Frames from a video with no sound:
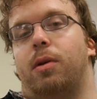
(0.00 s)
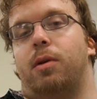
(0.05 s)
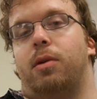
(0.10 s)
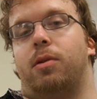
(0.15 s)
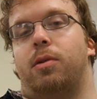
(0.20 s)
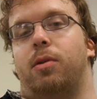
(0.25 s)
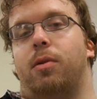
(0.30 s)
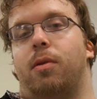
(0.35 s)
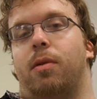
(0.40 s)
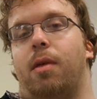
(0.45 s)

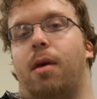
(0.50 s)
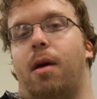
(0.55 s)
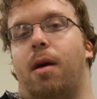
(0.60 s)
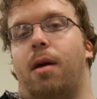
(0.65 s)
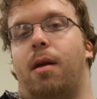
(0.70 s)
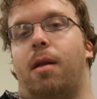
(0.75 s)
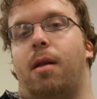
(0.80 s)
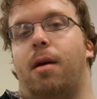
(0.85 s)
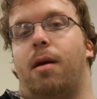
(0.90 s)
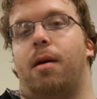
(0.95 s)
so
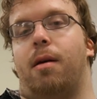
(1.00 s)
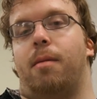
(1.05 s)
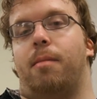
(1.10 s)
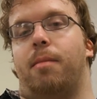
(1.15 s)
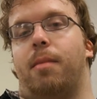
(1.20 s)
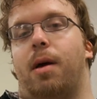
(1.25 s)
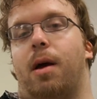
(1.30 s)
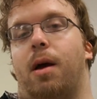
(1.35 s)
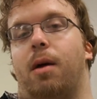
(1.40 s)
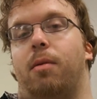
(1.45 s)
that
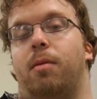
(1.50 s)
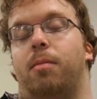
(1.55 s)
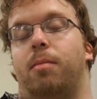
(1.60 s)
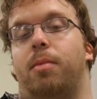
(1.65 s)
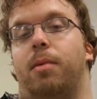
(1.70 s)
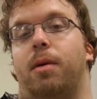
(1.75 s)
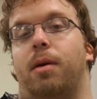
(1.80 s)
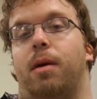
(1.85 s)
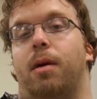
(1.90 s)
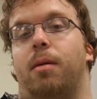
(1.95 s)
I would
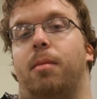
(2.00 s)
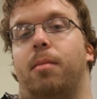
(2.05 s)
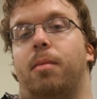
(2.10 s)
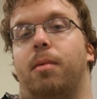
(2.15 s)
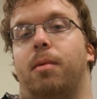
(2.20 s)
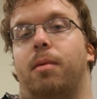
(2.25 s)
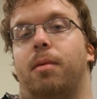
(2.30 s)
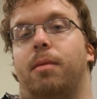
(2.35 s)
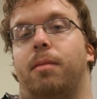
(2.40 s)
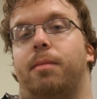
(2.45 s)
be
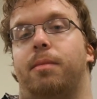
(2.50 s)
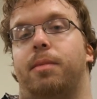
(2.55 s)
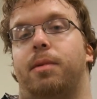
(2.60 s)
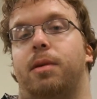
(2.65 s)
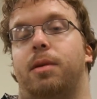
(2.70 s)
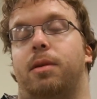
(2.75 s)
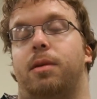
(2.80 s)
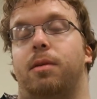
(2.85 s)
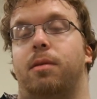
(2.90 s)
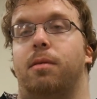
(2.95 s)
able
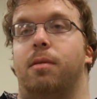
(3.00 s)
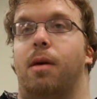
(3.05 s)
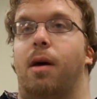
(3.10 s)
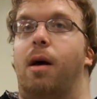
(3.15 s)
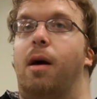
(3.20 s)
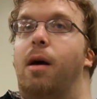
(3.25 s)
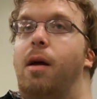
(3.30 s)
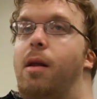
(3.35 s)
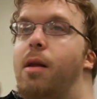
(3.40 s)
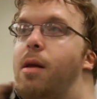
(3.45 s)
to do
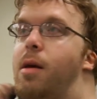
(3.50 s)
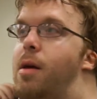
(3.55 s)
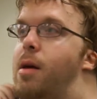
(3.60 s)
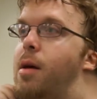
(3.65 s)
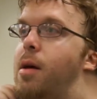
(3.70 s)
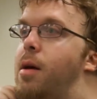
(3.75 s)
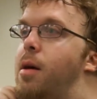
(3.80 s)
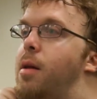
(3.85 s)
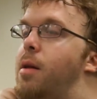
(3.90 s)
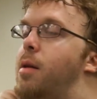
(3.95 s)
that.
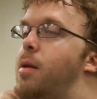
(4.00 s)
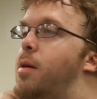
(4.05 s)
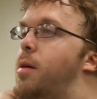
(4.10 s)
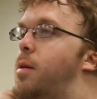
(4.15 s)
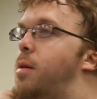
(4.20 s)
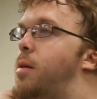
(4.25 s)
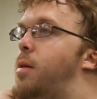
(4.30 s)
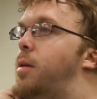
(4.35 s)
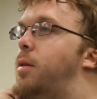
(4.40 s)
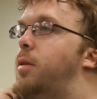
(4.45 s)
And
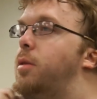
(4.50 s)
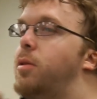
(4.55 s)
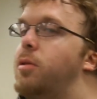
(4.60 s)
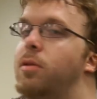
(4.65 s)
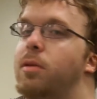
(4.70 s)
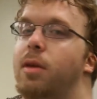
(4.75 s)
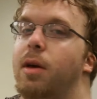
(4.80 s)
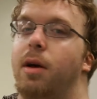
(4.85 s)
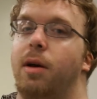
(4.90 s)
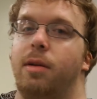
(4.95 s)
in
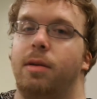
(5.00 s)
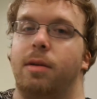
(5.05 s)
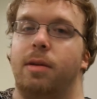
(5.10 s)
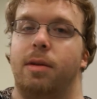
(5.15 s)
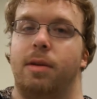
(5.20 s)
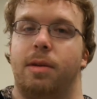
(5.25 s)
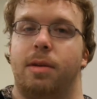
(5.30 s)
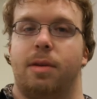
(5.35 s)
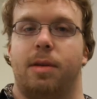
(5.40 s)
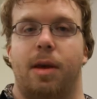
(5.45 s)

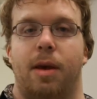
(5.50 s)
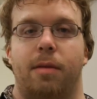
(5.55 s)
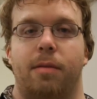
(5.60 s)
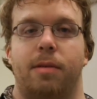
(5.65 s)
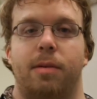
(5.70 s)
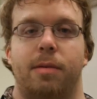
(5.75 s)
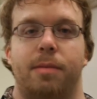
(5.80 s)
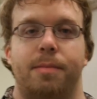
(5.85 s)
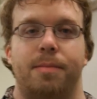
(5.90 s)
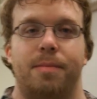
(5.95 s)

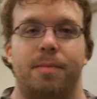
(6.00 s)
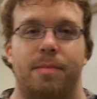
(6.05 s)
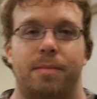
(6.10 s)
2007,